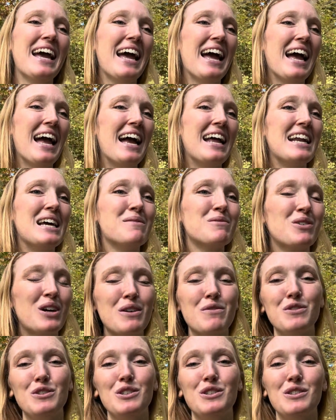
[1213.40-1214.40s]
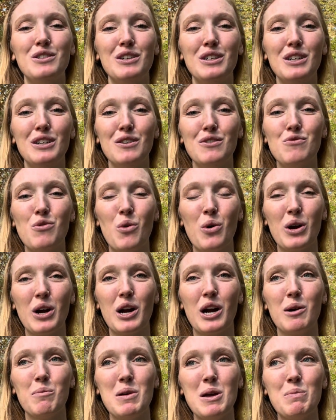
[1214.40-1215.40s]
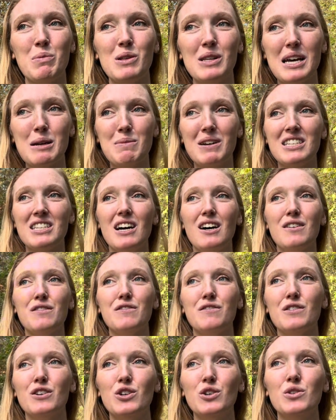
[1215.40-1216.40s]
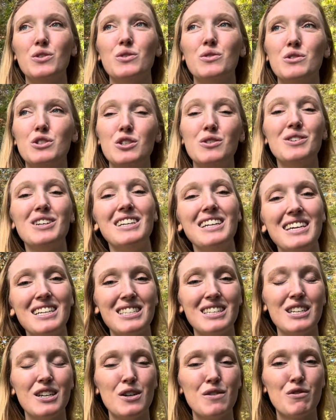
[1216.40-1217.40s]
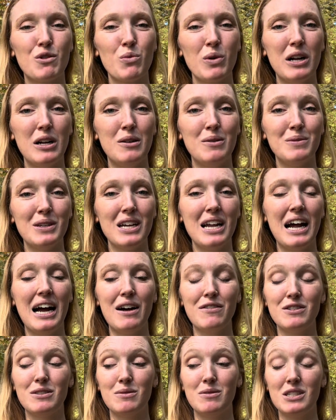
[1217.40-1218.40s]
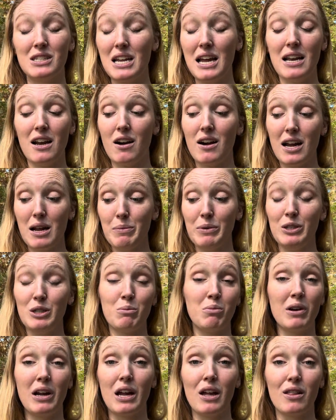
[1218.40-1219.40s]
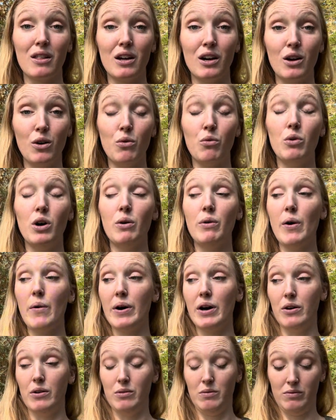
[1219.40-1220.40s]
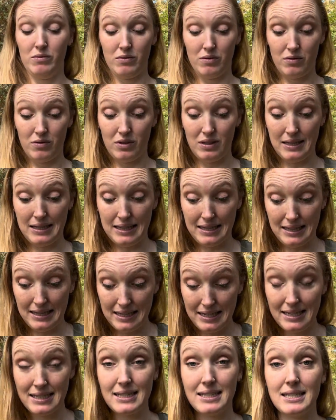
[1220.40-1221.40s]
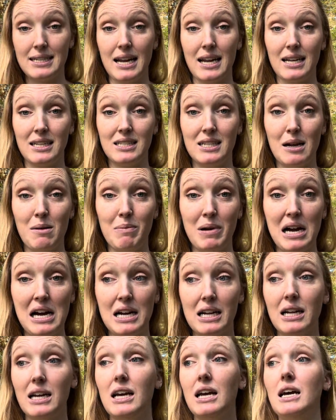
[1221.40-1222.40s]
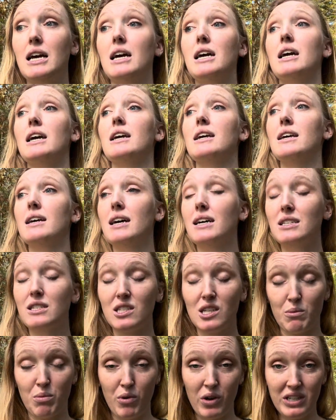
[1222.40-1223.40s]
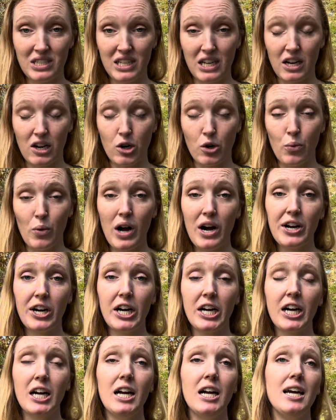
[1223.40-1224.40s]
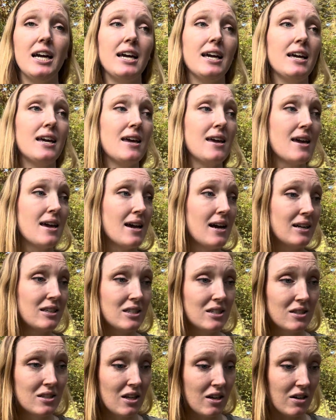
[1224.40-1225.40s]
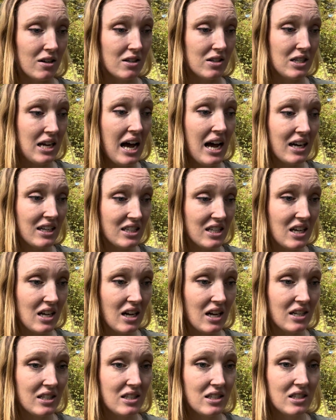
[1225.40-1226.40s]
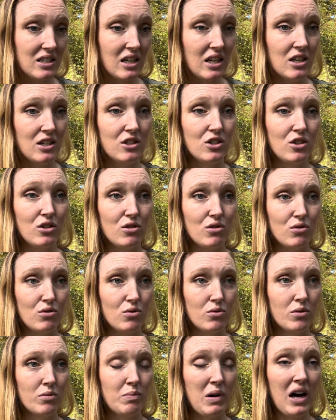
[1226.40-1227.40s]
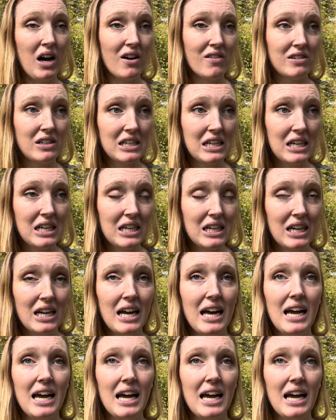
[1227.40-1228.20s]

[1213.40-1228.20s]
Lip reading: And I'm grateful for people like myself who do get easily overwhelmed and have and are able to bring the whoa, let's take a step back. Yes, they're poisoning our water. Yes, they're taxing us into poverty.